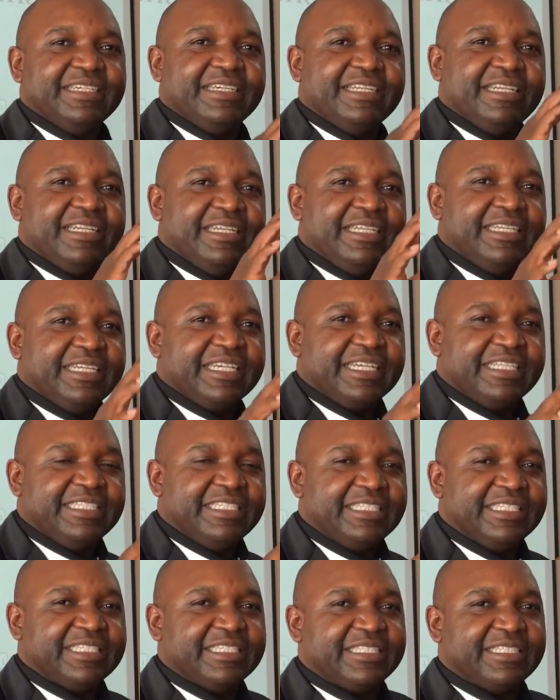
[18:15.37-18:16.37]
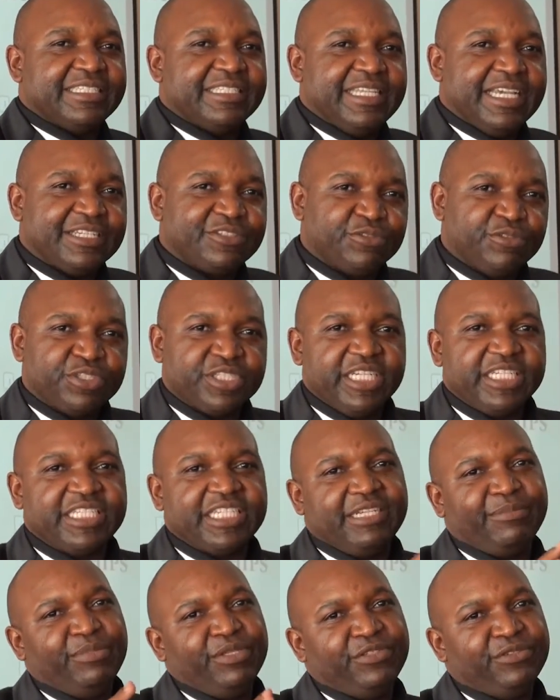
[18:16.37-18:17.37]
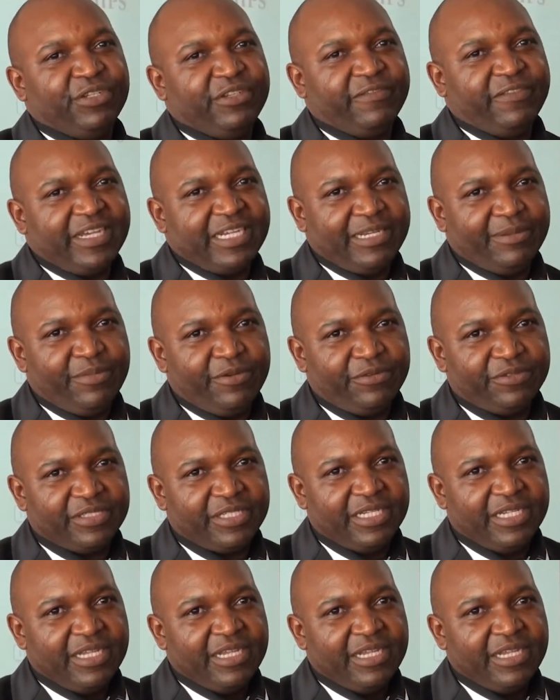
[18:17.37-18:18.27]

linkages, the association between variables.